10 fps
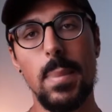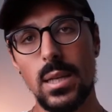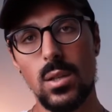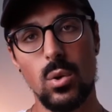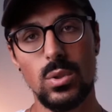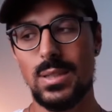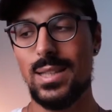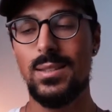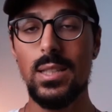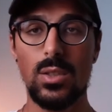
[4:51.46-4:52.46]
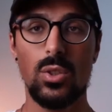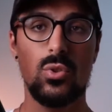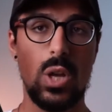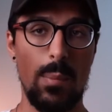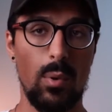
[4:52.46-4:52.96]
payload that this
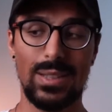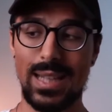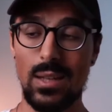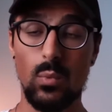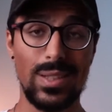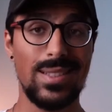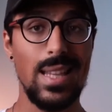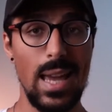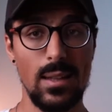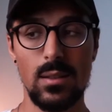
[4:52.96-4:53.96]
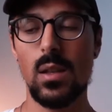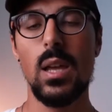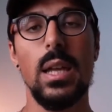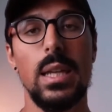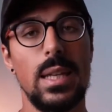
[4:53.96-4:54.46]
tripod can withstand
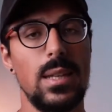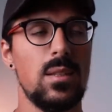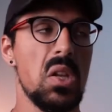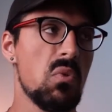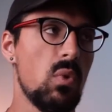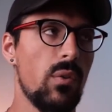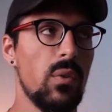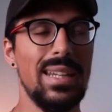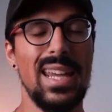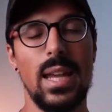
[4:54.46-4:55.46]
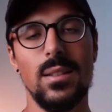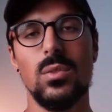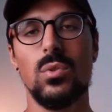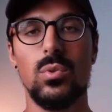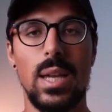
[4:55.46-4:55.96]
is roughly 8
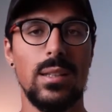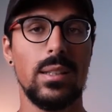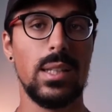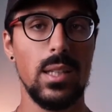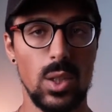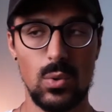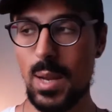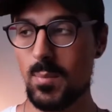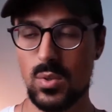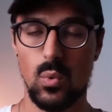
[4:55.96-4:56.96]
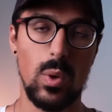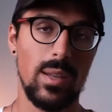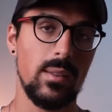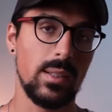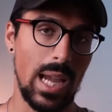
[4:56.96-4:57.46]
to 10 kilograms
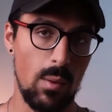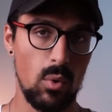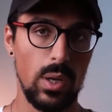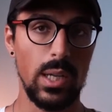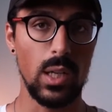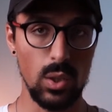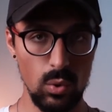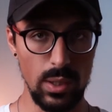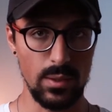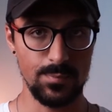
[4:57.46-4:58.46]
with the camera included.